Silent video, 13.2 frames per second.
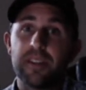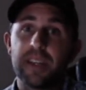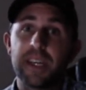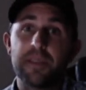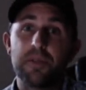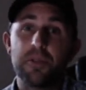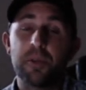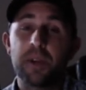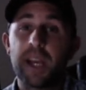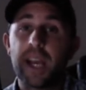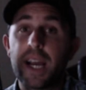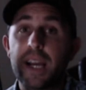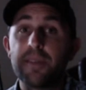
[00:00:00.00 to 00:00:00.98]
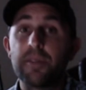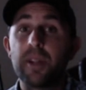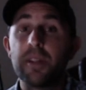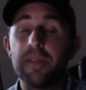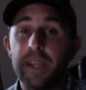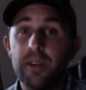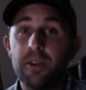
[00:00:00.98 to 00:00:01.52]
Like if you want to have a lot
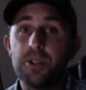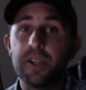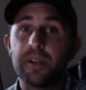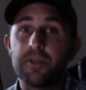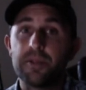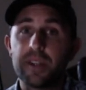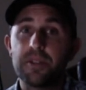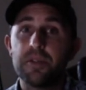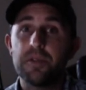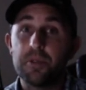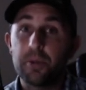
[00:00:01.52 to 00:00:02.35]
of energy at your sessions,